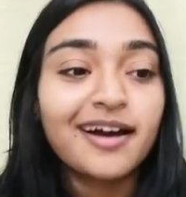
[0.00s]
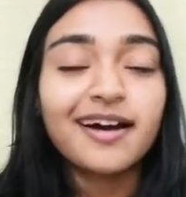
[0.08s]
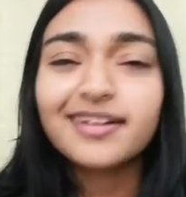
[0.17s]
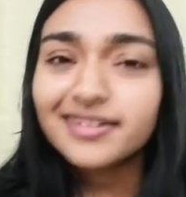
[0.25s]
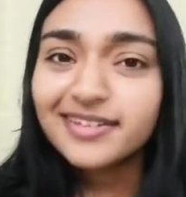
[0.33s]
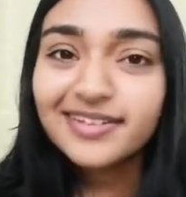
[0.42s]

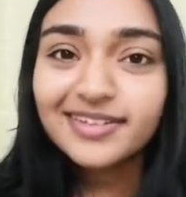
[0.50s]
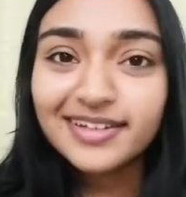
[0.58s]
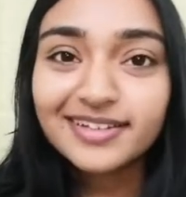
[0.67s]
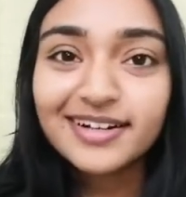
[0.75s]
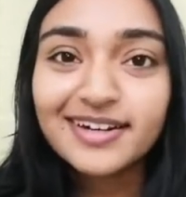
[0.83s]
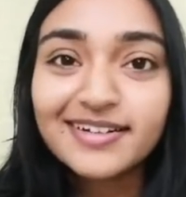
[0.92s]
Another
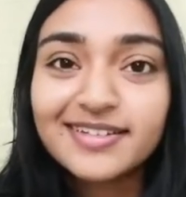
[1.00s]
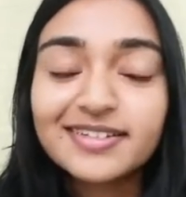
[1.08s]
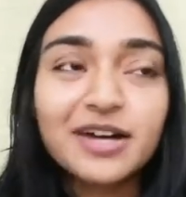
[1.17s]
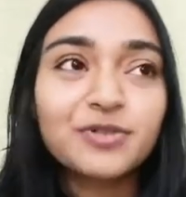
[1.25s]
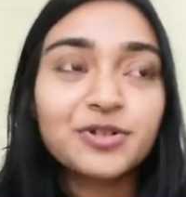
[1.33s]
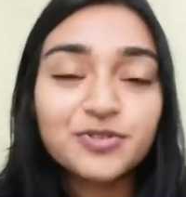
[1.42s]
thing that I
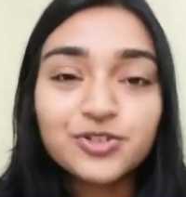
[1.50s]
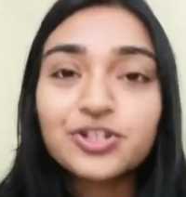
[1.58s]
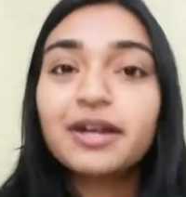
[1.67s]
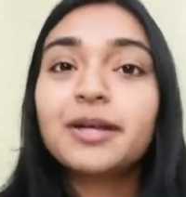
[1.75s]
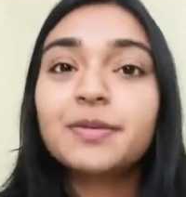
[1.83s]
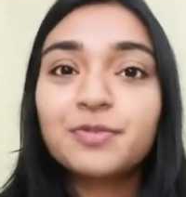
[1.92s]
discovered which
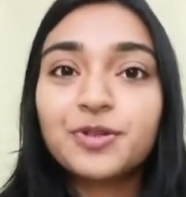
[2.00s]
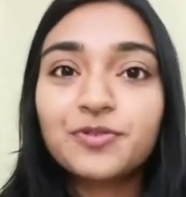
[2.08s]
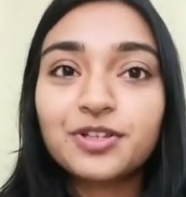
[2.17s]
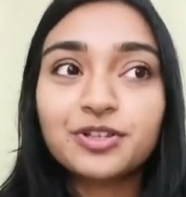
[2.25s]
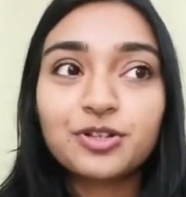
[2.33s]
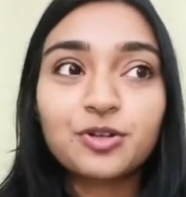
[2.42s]
helped me
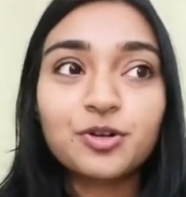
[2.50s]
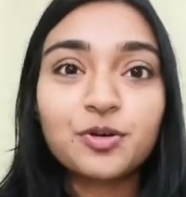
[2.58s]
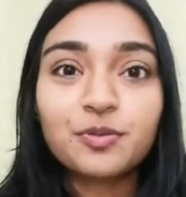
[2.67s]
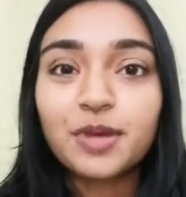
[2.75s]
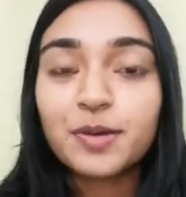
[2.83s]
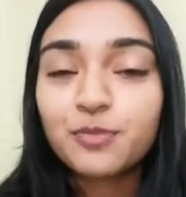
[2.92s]
with,
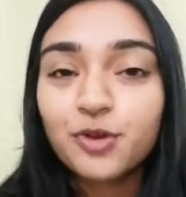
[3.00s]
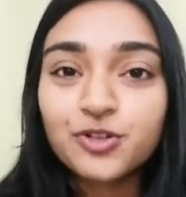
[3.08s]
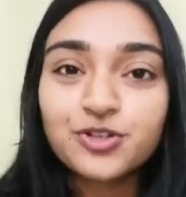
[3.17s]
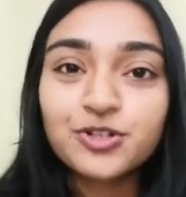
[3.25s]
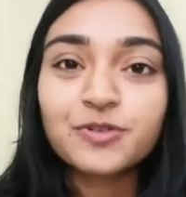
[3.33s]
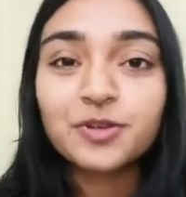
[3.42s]
my
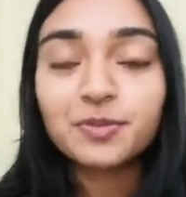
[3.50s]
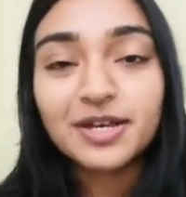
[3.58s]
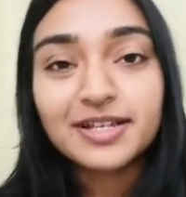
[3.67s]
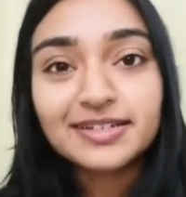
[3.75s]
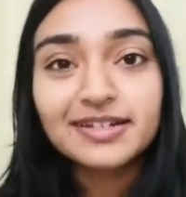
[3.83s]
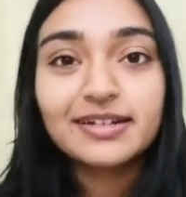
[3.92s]
posture, with my
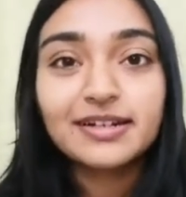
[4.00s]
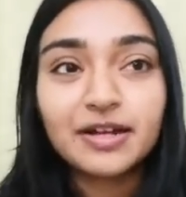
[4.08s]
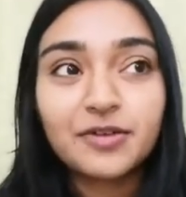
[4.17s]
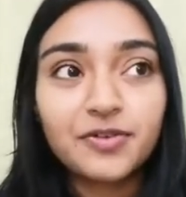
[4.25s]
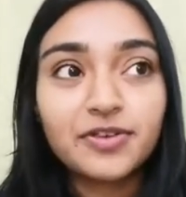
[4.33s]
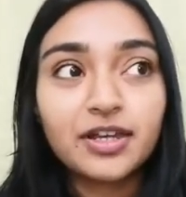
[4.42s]
skin and
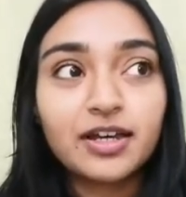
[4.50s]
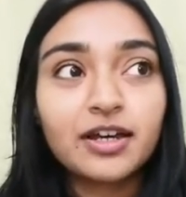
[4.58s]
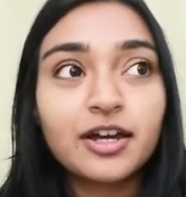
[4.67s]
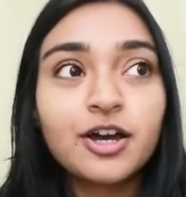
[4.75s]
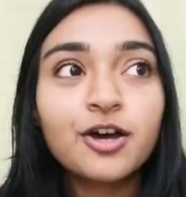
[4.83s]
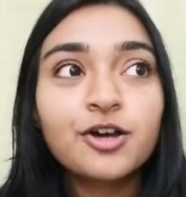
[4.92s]
everything.